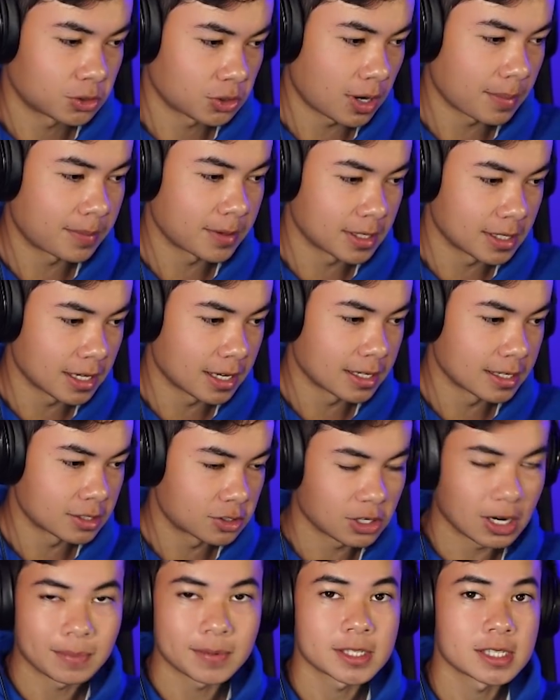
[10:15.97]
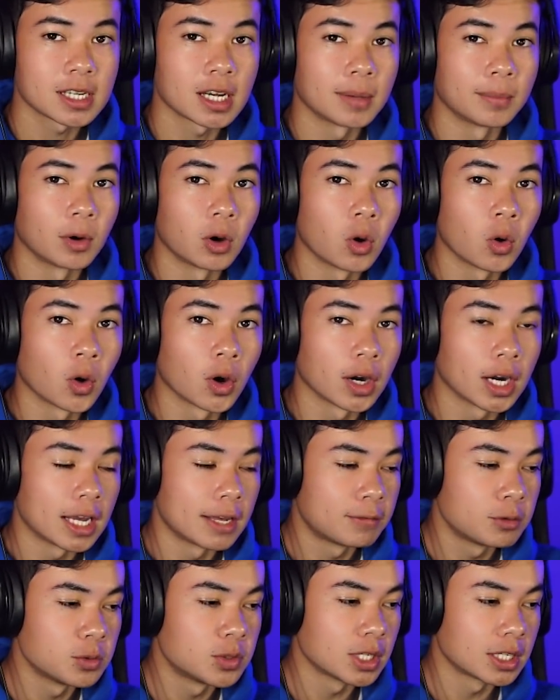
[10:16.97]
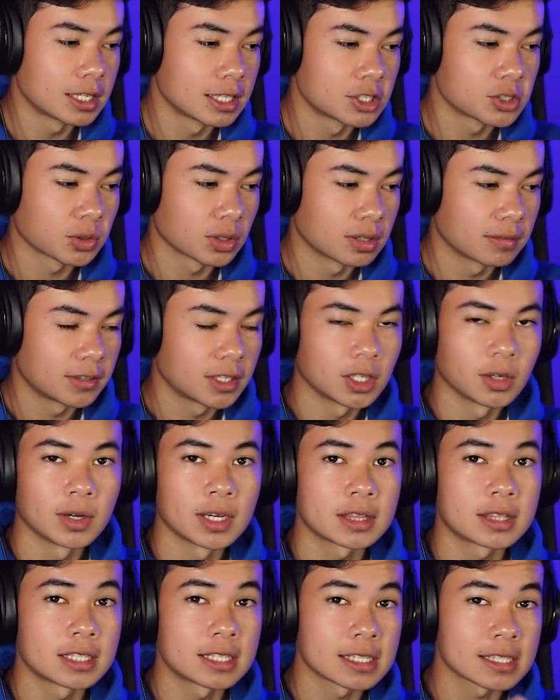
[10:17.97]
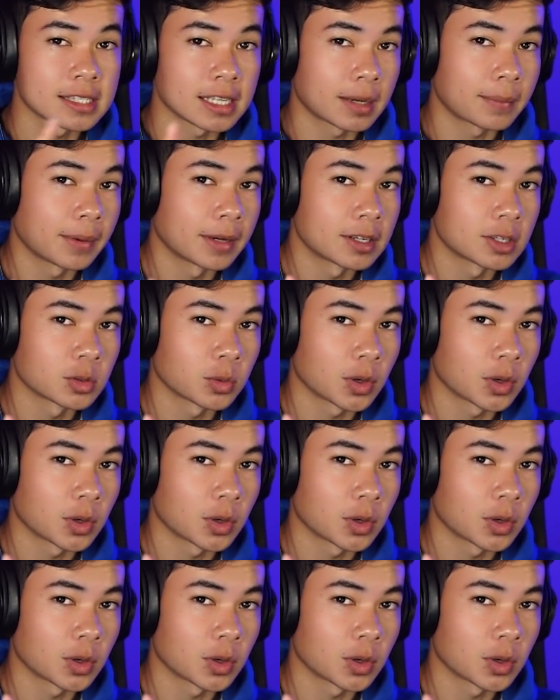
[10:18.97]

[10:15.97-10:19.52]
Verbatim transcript: Drop the uh, drop a sub or or if you didn't enjoy the video, hit the dislike button